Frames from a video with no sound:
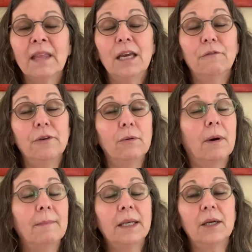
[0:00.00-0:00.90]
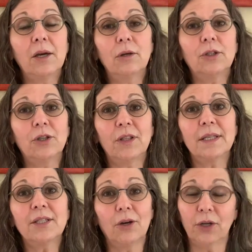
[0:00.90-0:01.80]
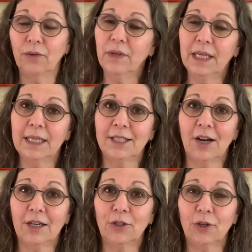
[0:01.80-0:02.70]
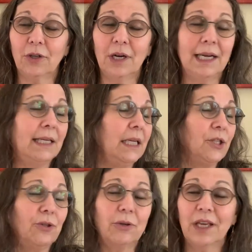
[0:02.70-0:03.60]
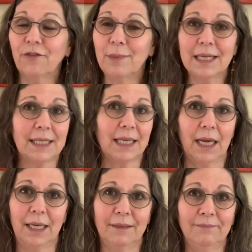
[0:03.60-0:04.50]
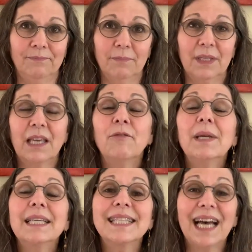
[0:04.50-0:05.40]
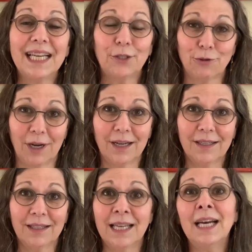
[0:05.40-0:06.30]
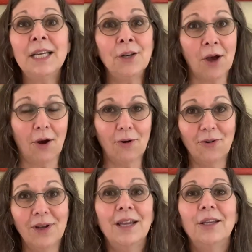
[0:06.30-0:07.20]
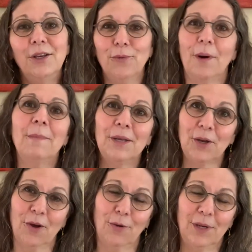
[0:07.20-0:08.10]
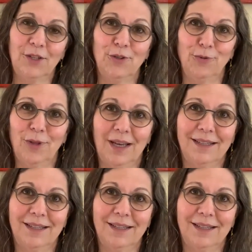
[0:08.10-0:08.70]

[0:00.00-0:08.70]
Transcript: if you want me to go to this Ayurvedic doctor, I need you to give me a sign. Give me a side truck. Then I know you want me to go and do that."